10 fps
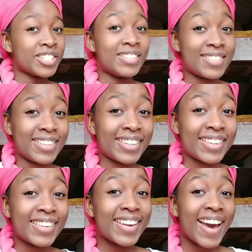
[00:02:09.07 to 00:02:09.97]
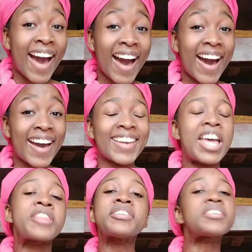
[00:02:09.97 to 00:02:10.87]
children,
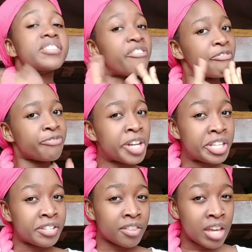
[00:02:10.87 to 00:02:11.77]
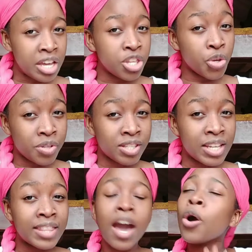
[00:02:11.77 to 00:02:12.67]
this is the first thing you
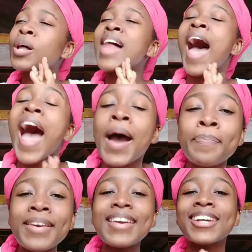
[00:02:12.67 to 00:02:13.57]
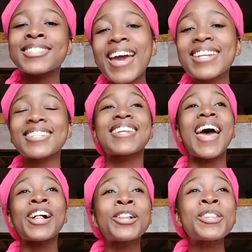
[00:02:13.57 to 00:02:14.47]
see. They're all happy, excited,
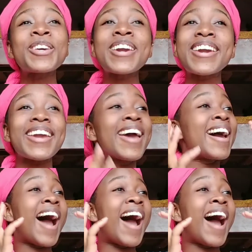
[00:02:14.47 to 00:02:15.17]
healthy.